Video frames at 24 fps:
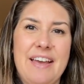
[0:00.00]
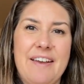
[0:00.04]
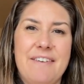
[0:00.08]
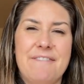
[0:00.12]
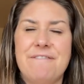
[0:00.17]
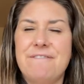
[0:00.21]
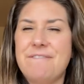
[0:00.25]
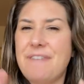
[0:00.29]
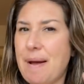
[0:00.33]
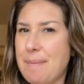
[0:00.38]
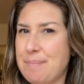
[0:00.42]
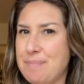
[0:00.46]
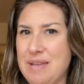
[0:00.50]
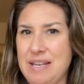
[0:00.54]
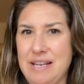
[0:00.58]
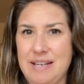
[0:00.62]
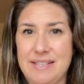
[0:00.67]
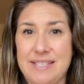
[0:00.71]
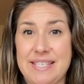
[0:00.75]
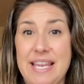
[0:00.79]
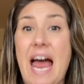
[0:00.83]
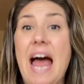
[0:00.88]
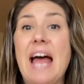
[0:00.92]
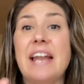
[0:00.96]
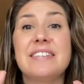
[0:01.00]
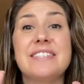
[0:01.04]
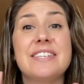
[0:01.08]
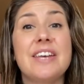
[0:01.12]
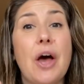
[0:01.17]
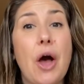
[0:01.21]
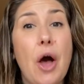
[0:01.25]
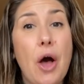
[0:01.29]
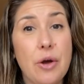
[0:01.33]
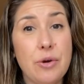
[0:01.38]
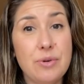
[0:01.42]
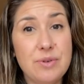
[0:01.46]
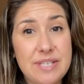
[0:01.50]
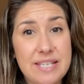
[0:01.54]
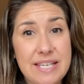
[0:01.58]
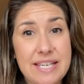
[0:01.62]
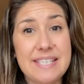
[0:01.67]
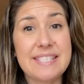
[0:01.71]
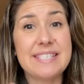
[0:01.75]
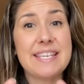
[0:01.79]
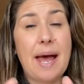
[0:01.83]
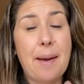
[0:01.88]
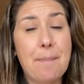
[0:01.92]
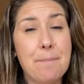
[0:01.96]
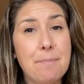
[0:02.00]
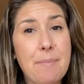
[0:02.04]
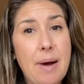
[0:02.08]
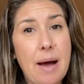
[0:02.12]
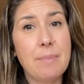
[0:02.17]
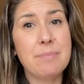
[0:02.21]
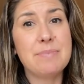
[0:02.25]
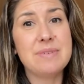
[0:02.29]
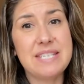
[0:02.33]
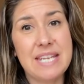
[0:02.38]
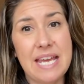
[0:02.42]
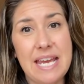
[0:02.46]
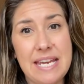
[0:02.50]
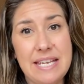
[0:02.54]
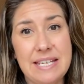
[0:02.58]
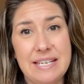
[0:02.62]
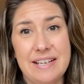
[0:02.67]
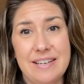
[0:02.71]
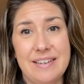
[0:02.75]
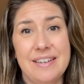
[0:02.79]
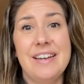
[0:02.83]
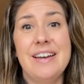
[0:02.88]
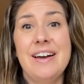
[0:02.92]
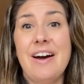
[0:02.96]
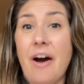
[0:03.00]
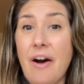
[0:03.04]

Fabulous. And to Otis and Mum Dana.